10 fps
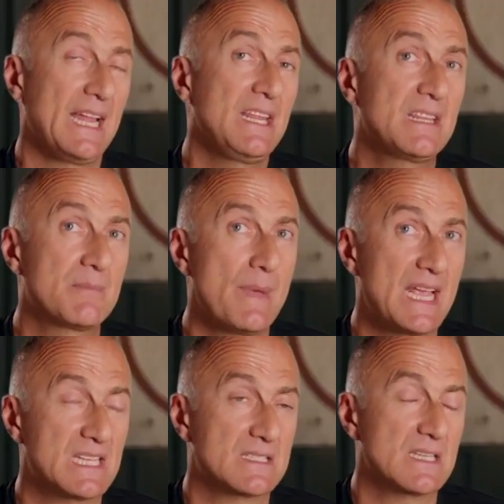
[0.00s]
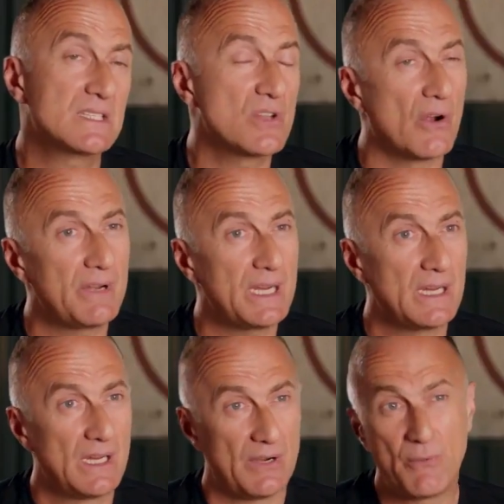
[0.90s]
and it makes the
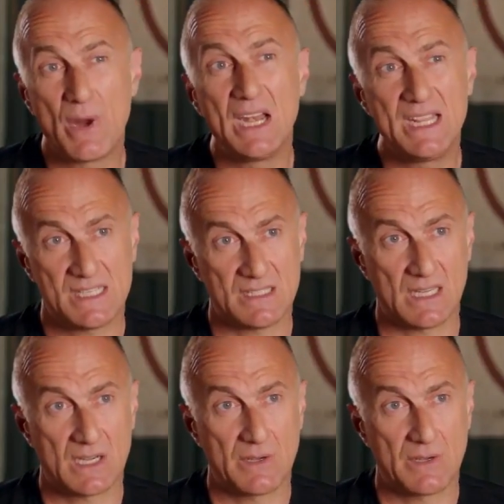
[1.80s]
story realistic.